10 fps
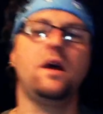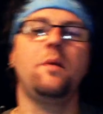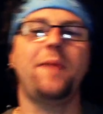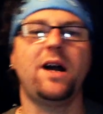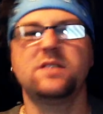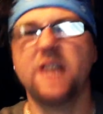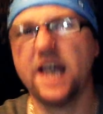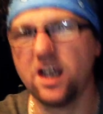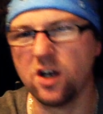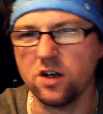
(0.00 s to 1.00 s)
about
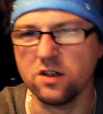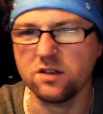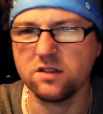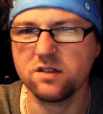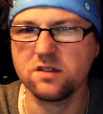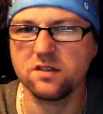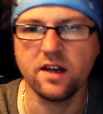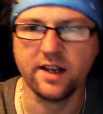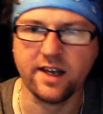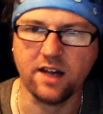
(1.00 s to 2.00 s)
10 coats
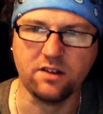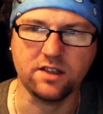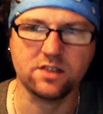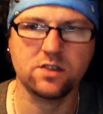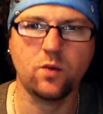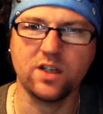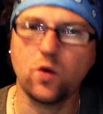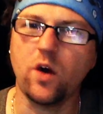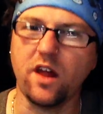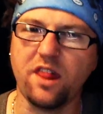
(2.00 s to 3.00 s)
again on this because I want it
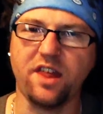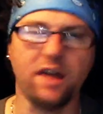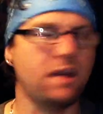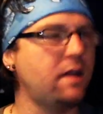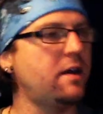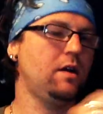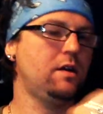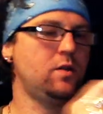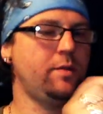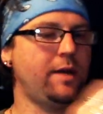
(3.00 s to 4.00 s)
quite thick, because I
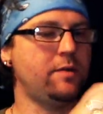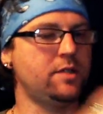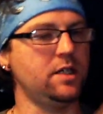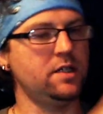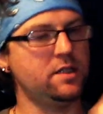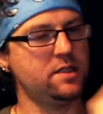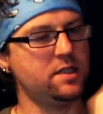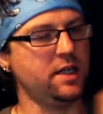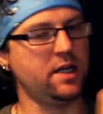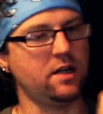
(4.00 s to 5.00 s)
want to be able to
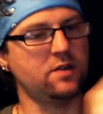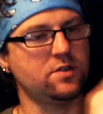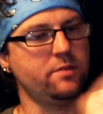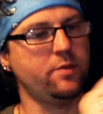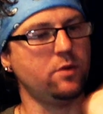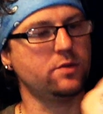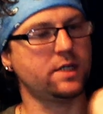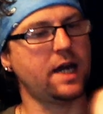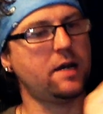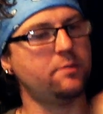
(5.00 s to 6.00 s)
stick it onto the bald
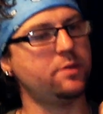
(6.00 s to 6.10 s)
cap.